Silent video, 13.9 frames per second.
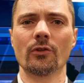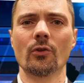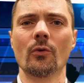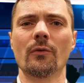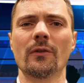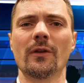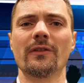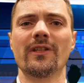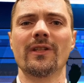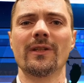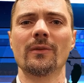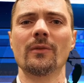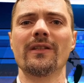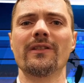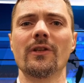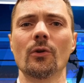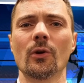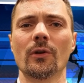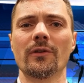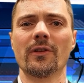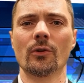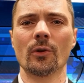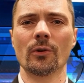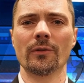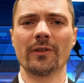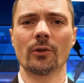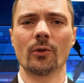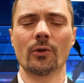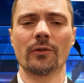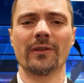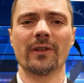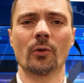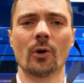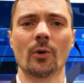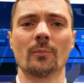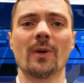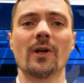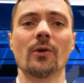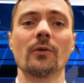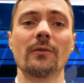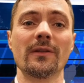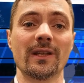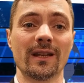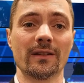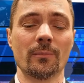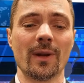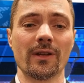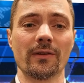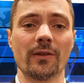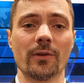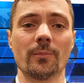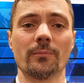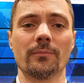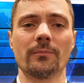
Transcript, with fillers: 215,000 barrels expected.